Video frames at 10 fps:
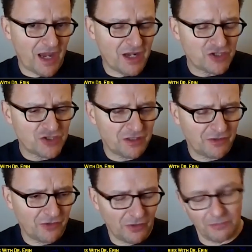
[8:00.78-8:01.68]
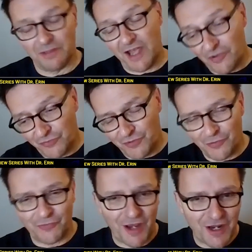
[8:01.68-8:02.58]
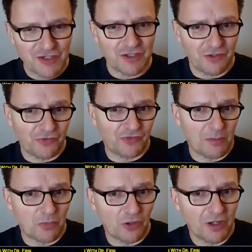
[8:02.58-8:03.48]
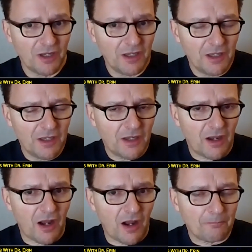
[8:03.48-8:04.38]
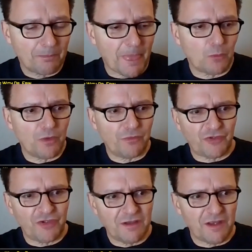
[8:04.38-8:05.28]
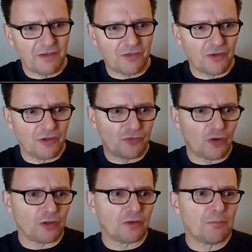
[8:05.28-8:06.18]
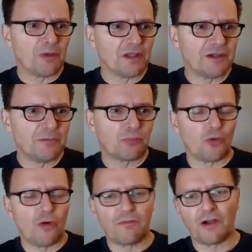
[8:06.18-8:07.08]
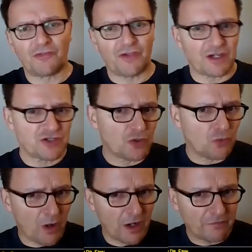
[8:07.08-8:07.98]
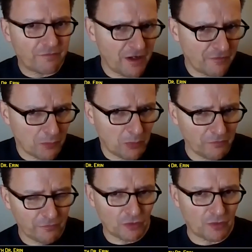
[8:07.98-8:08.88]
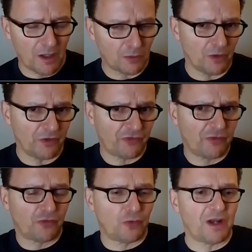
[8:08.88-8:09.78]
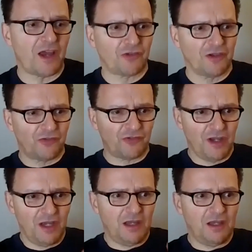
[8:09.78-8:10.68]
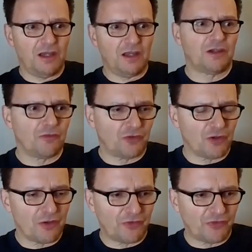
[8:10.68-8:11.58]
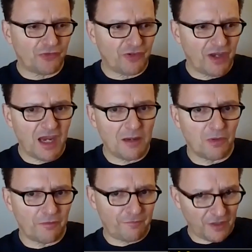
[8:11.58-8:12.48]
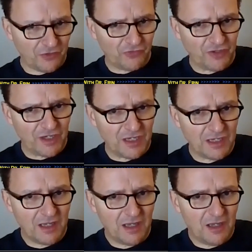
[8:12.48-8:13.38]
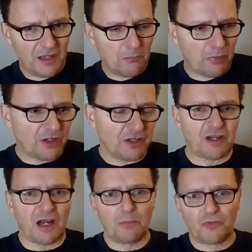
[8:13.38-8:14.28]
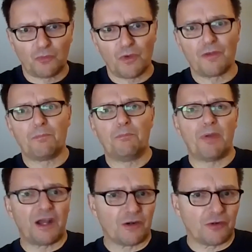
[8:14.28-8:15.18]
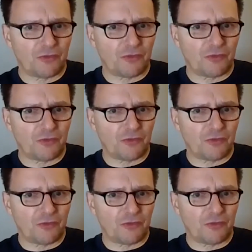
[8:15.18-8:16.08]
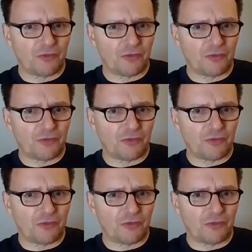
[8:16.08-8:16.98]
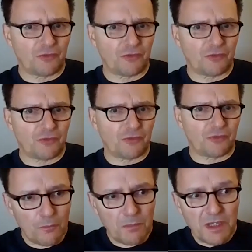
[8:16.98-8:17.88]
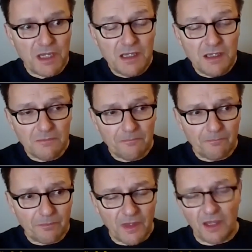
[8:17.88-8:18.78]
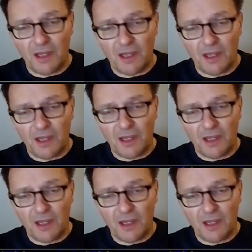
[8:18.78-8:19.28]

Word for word: ASH and uh, last year's ASH in December, um, we've seen that the tolerability profile is actually quite favorable for Calquence. So in essence, it gives you the same efficacy, but it comes with a better tolerability profile for me,